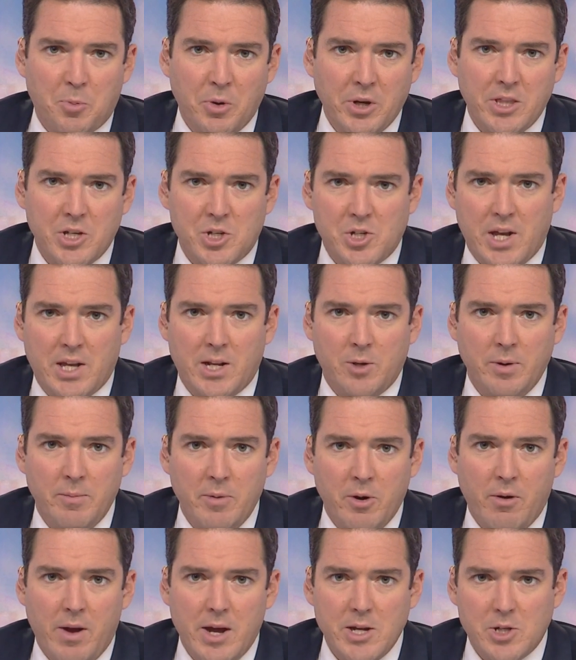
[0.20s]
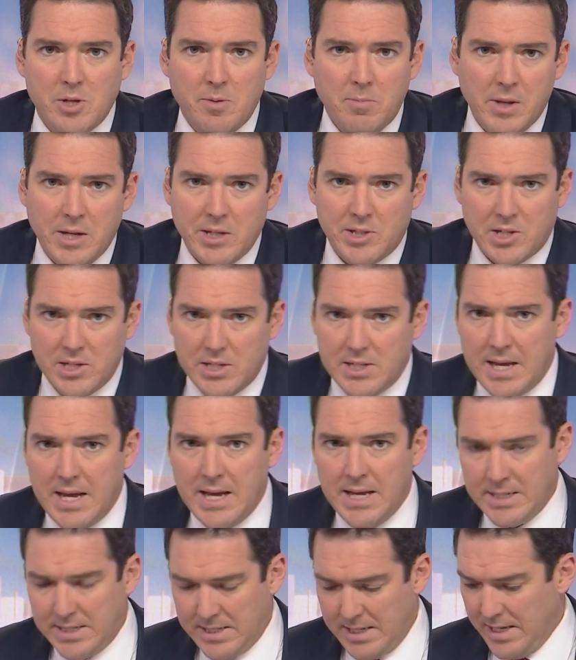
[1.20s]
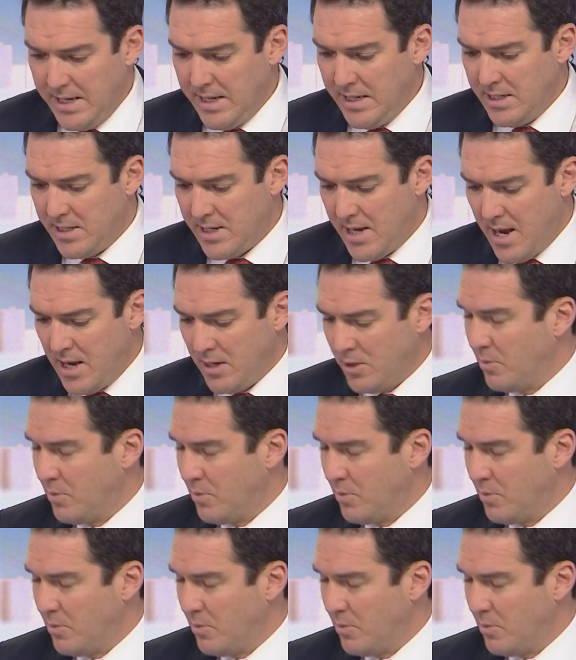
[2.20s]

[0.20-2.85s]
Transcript: bring in the Shadow Immigration Minister, Dan Tehan. Dan,